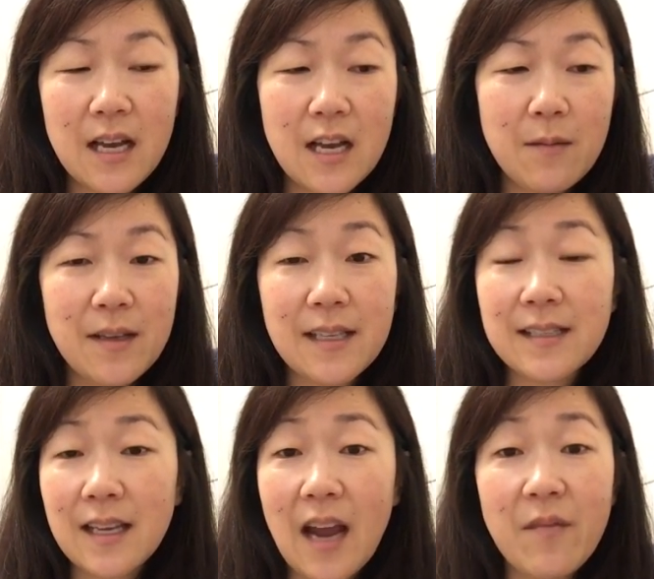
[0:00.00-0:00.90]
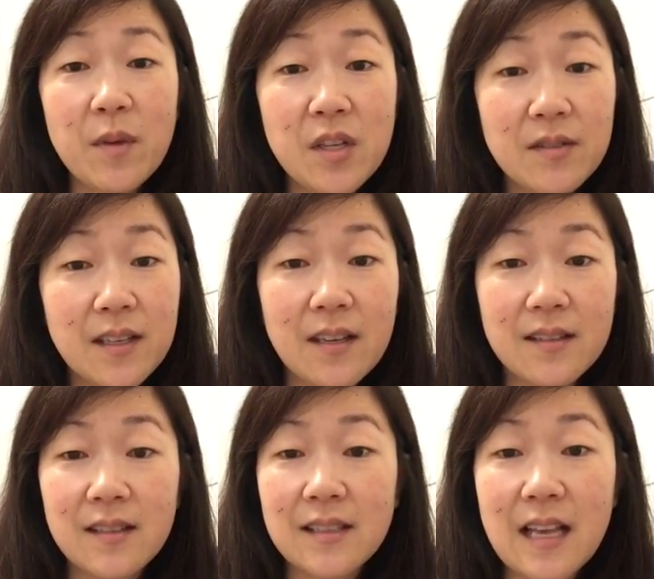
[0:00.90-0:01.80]
Um, as I said, I've been using
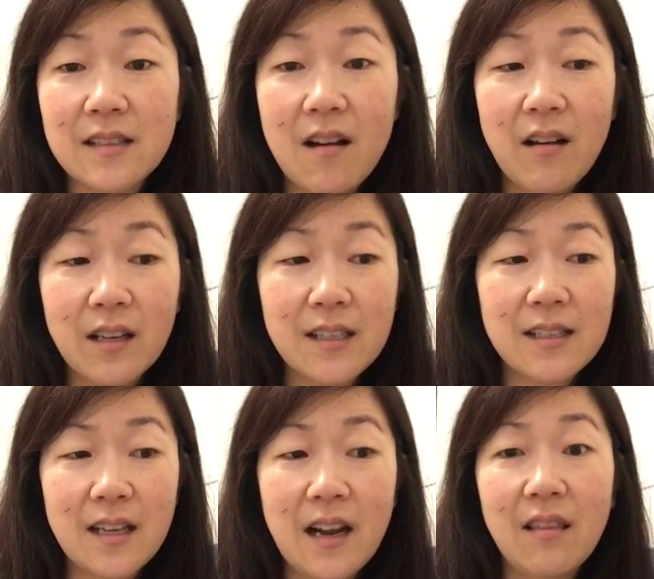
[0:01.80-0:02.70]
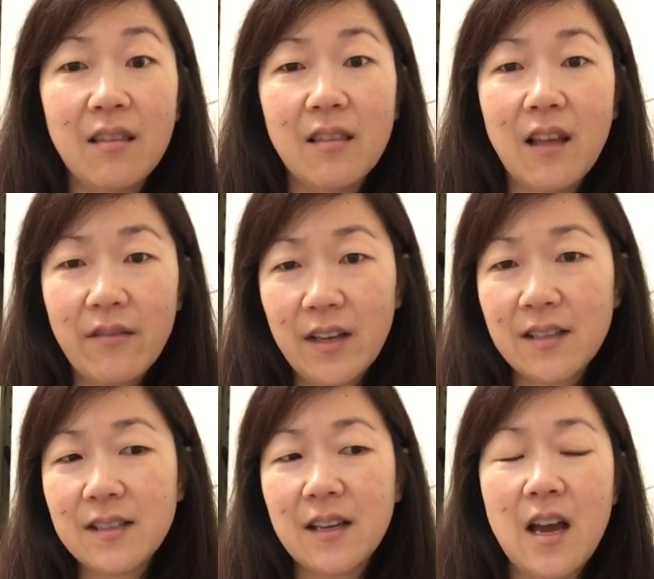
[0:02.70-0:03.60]
it since last August and I love
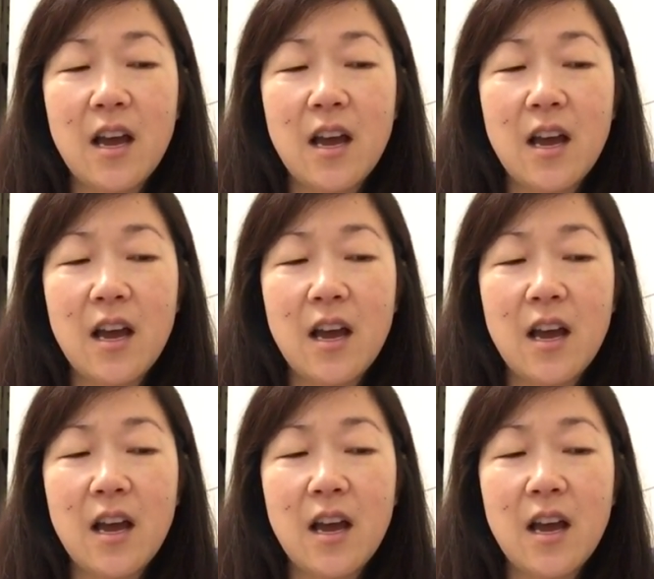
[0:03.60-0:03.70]
it.